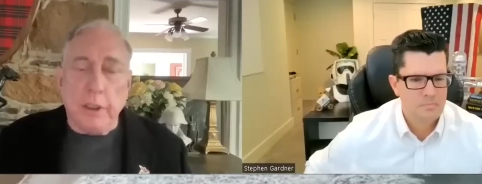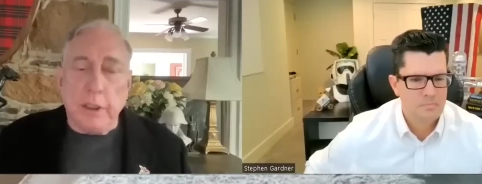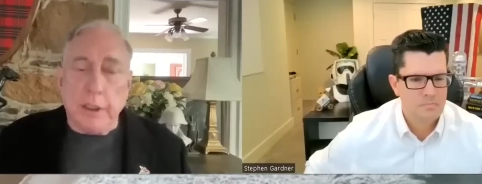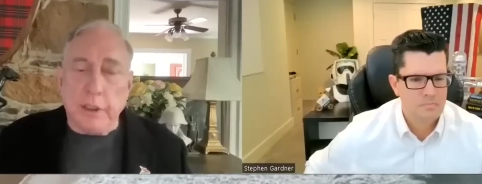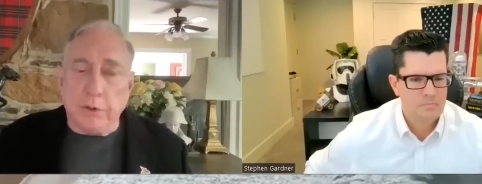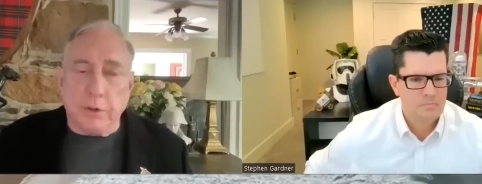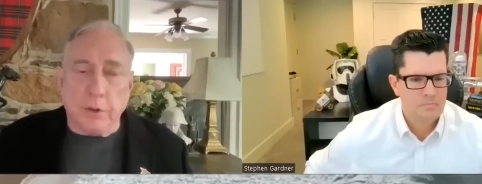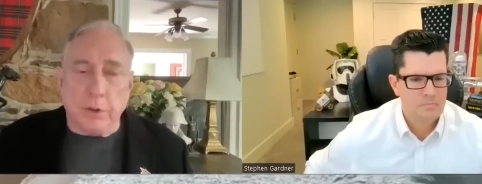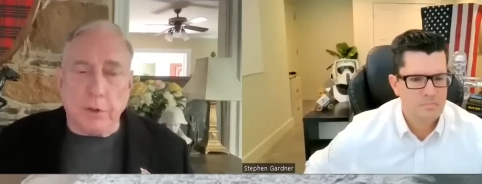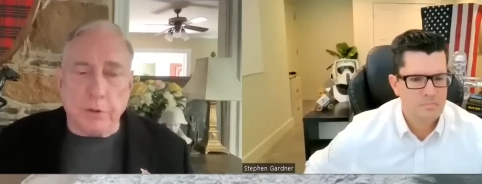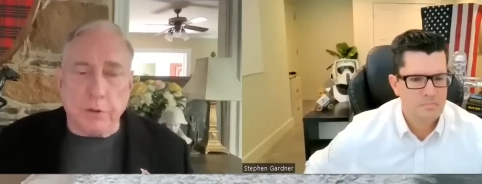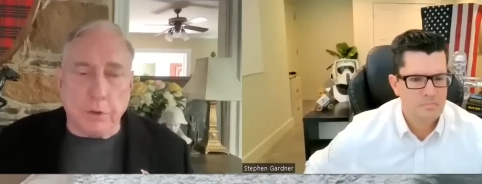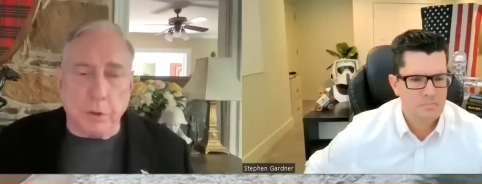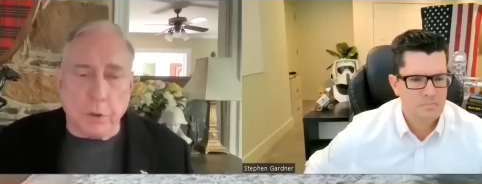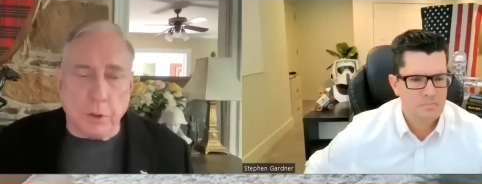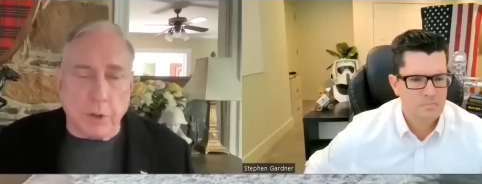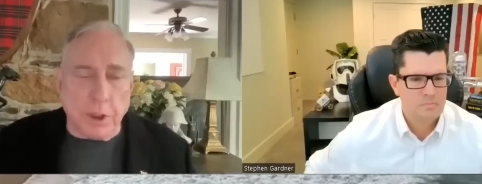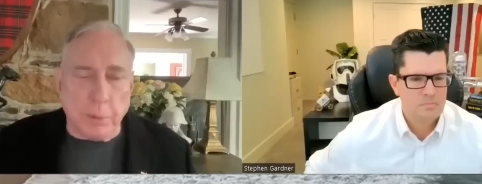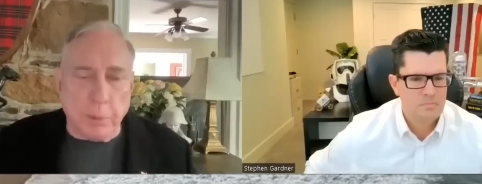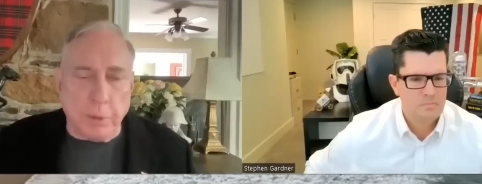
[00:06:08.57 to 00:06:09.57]
Speaker 1: is also
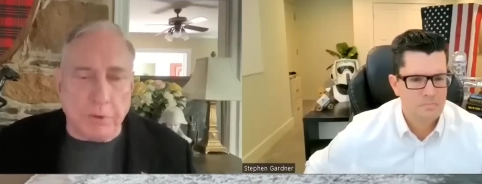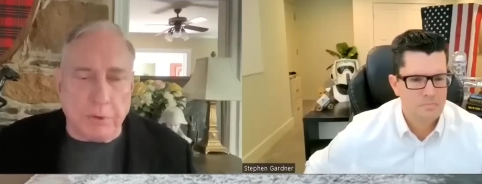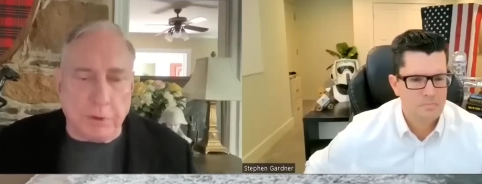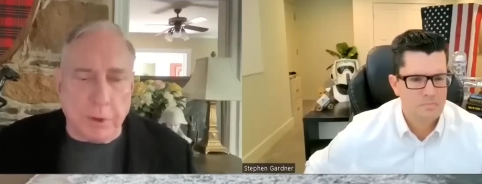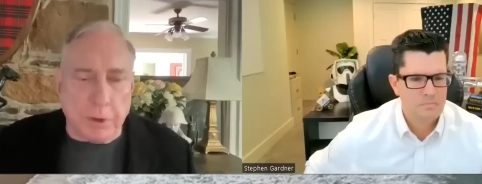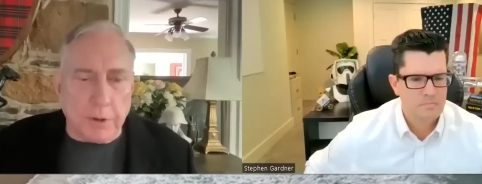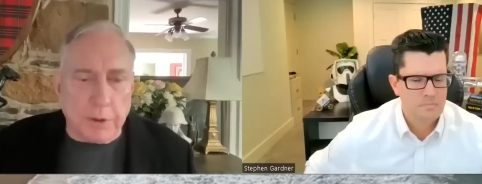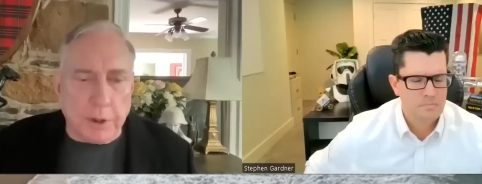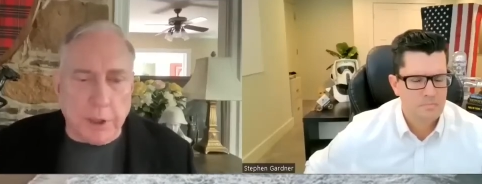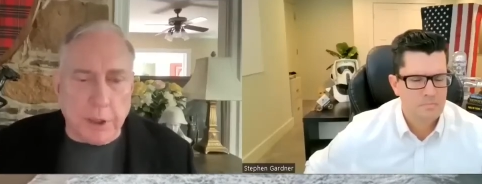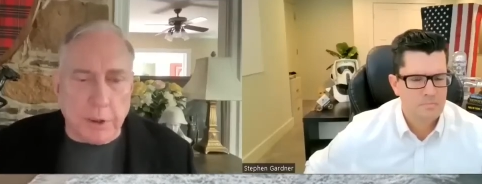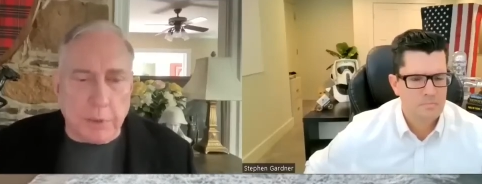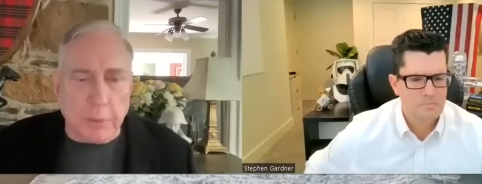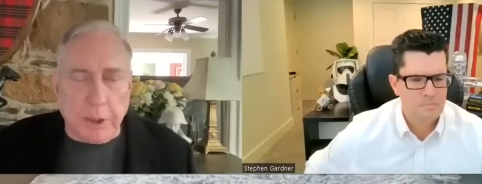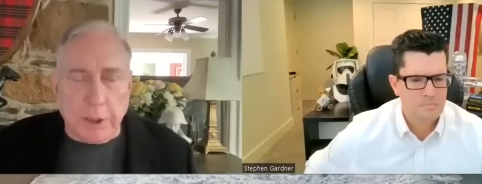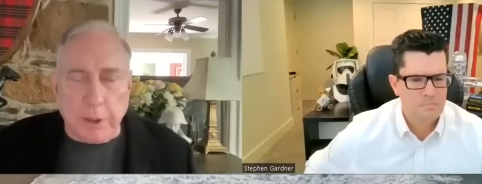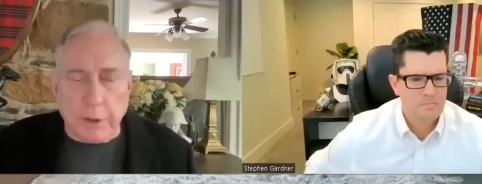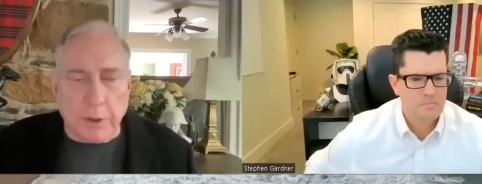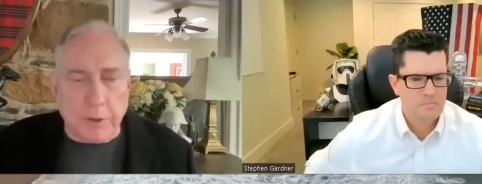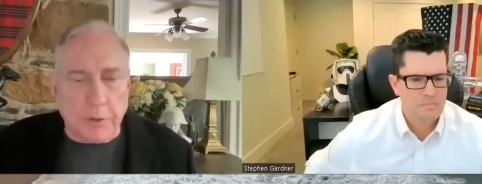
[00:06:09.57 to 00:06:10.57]
going to be felt here
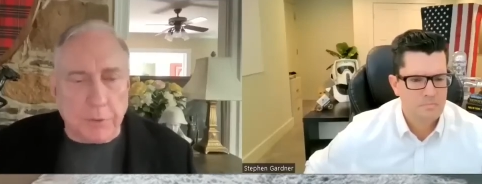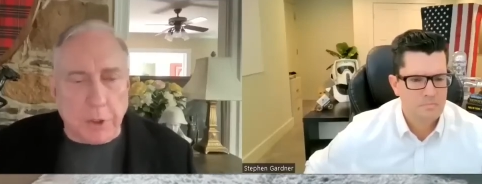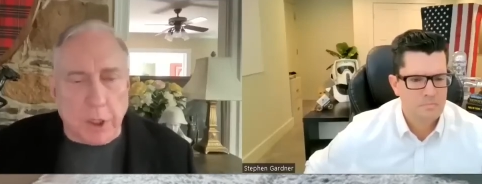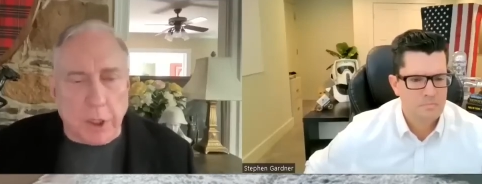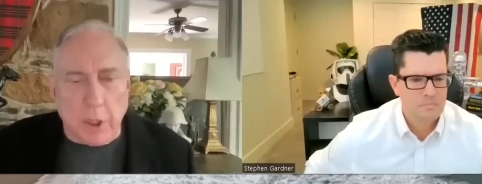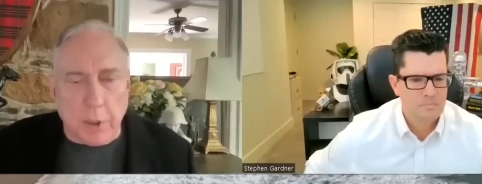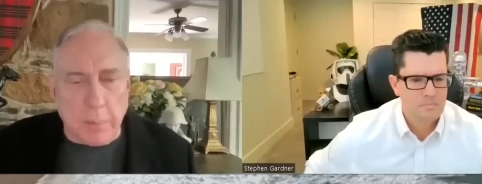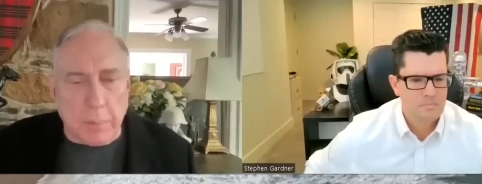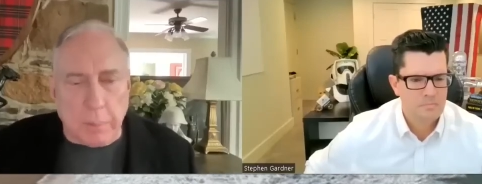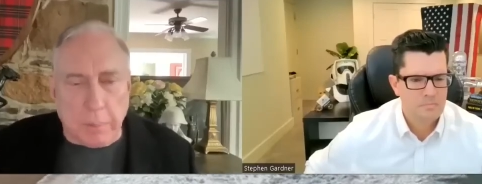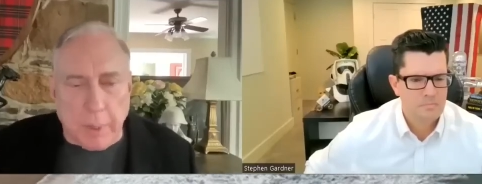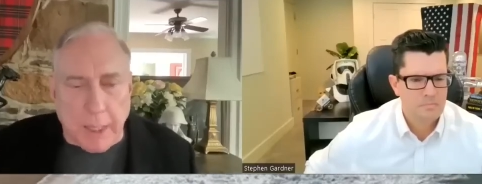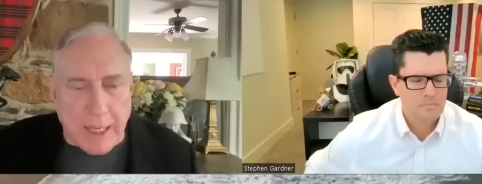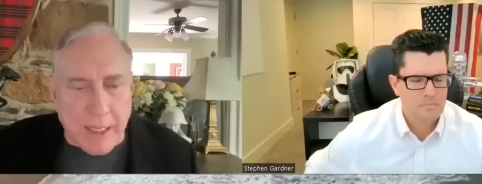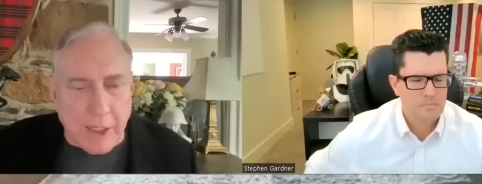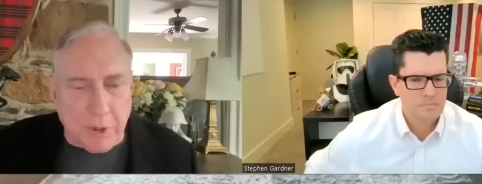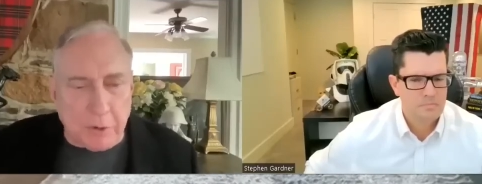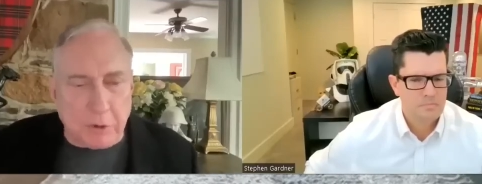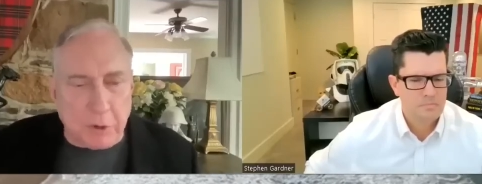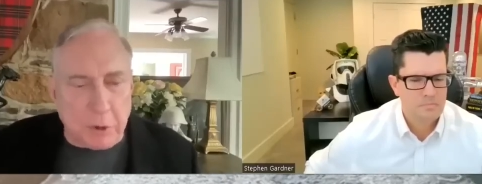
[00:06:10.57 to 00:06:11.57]
because our
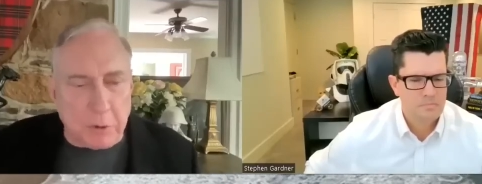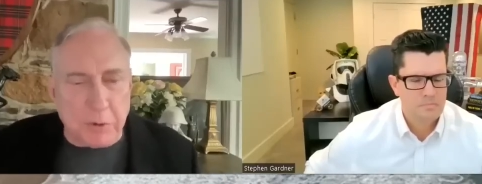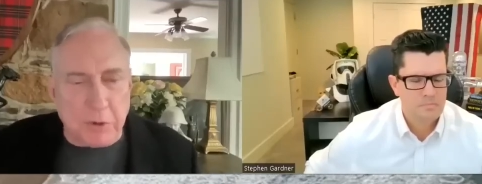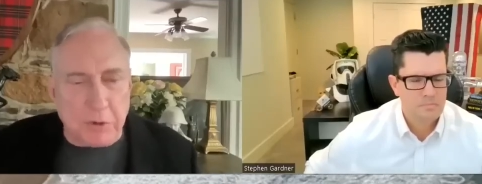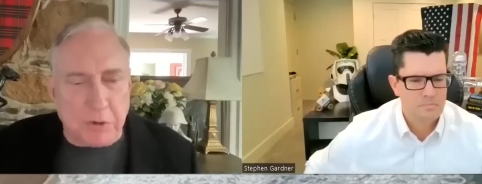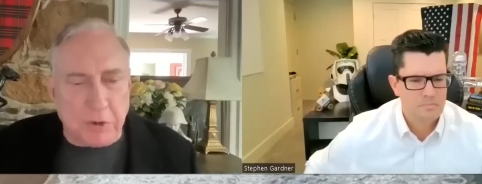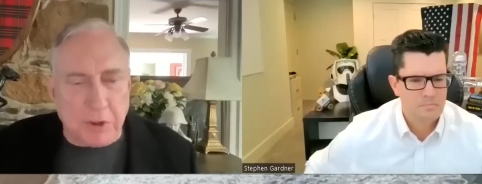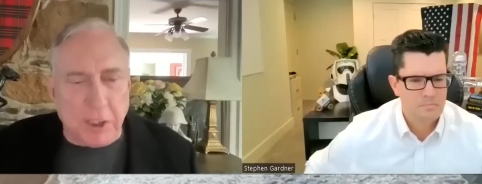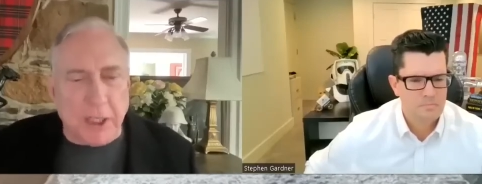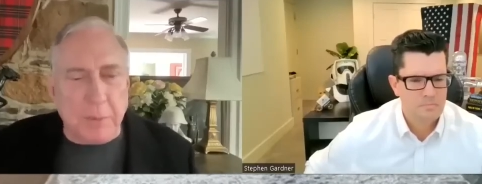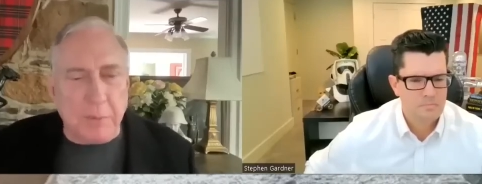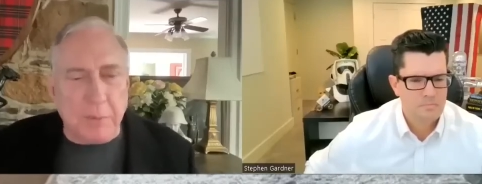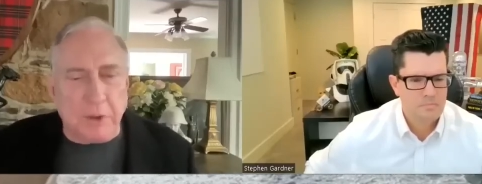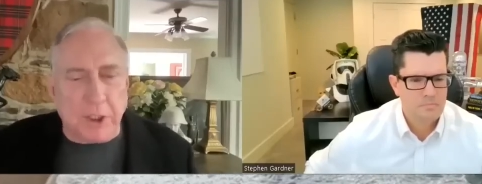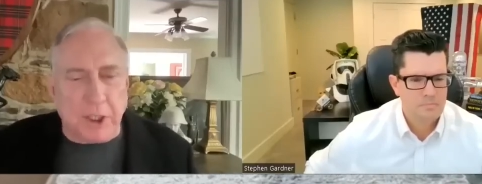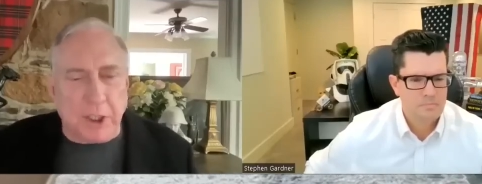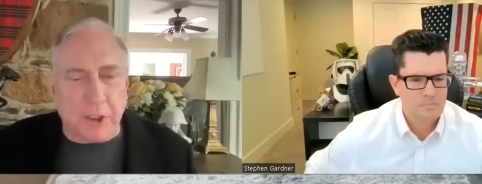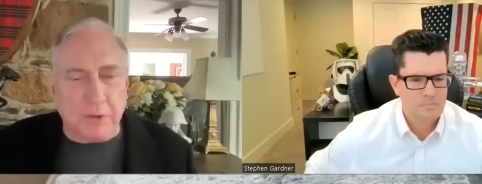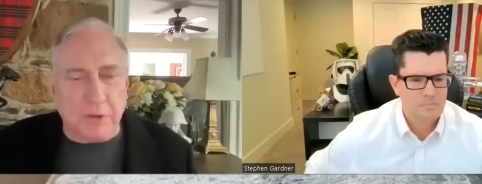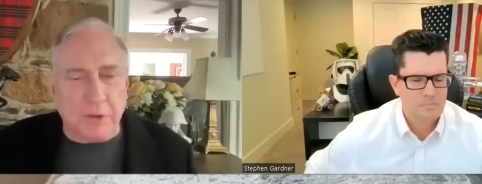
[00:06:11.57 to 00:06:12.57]
banks own the same
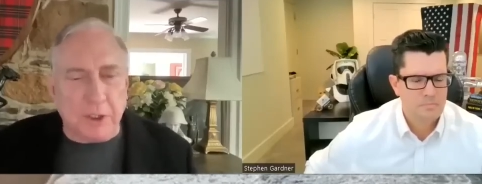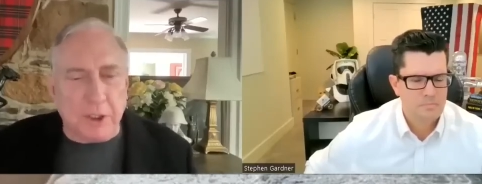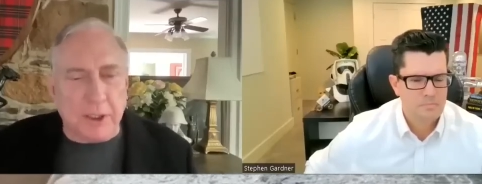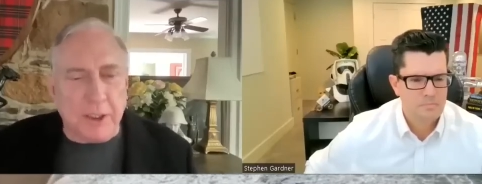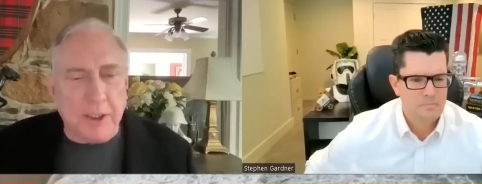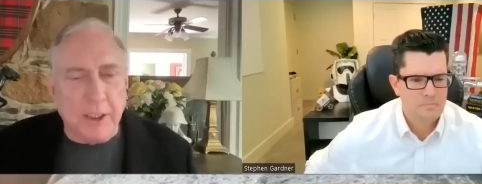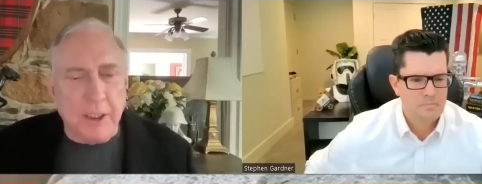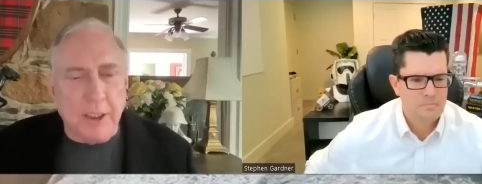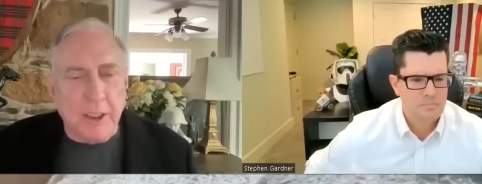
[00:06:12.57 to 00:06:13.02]
toxic